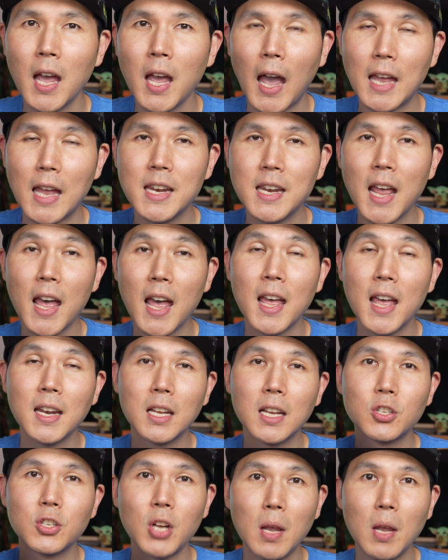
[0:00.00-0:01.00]
And
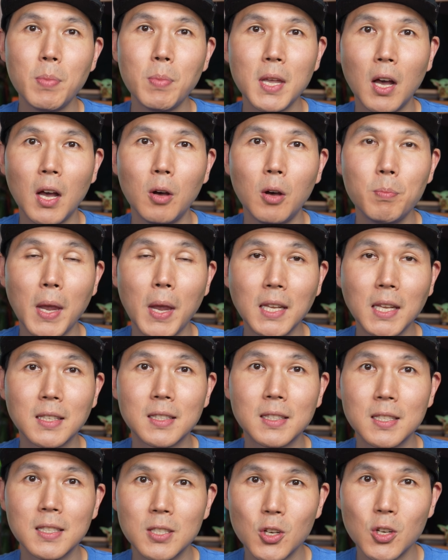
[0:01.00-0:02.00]
then JBL made the
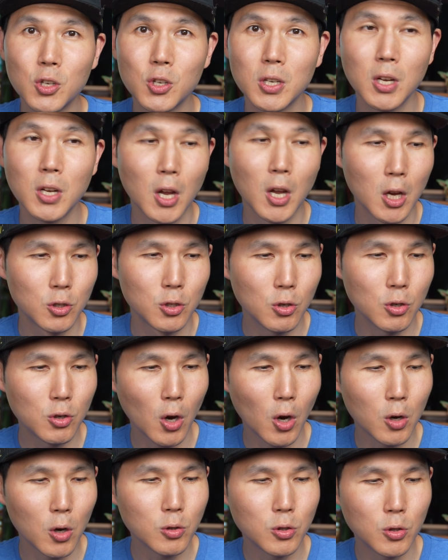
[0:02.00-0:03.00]
decision to
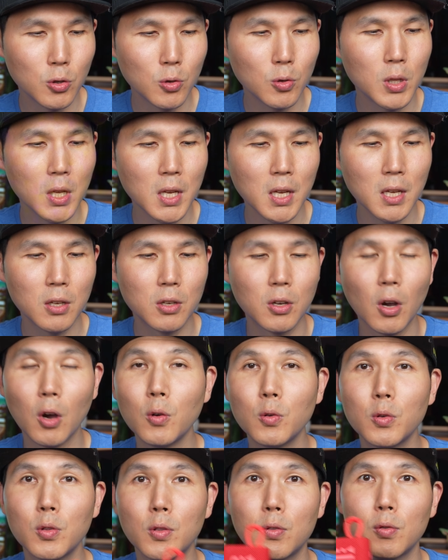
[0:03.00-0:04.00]
go to the
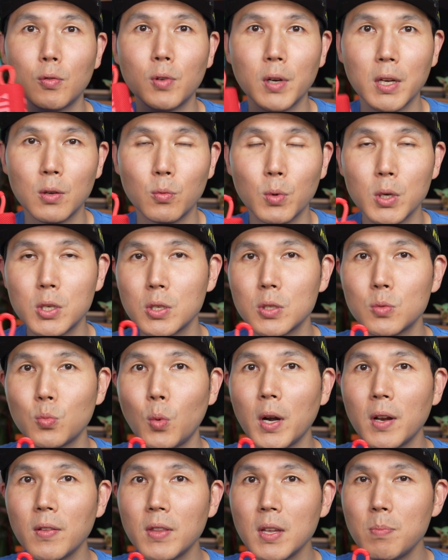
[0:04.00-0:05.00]
Go 3, which is
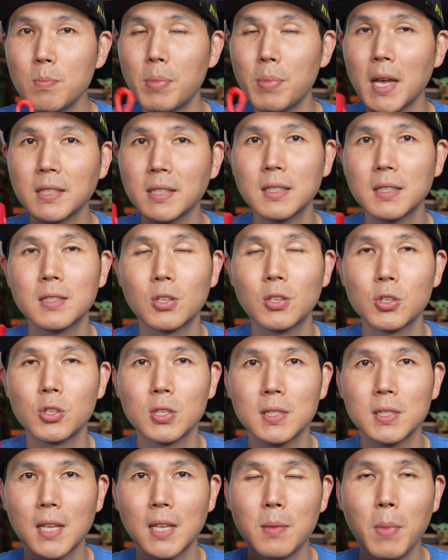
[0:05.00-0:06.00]
one of the best
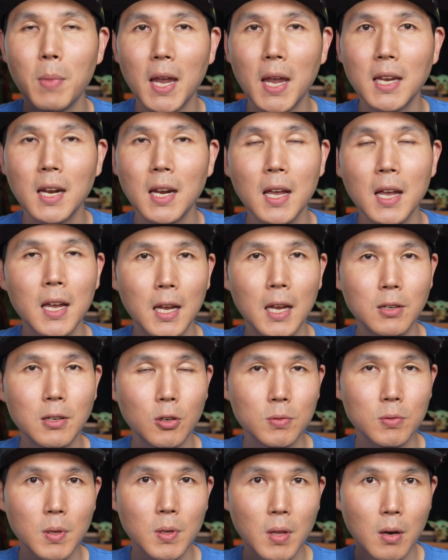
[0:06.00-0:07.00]
decisions they made in
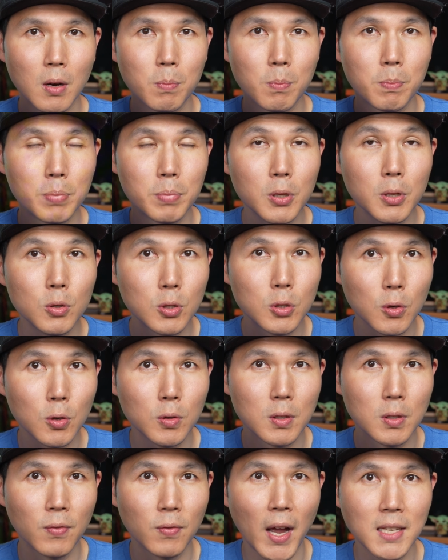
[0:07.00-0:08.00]
terms of their
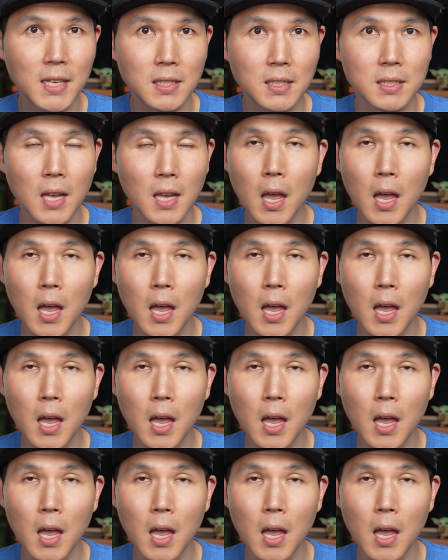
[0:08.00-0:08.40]
Bluetooth devices